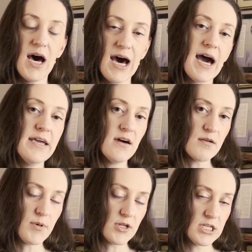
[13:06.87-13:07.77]
I
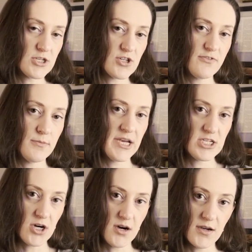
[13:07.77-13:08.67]
got a ball launcher for my
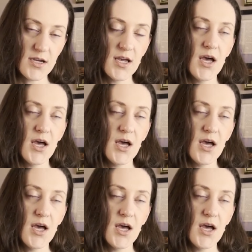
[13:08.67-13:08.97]
dog.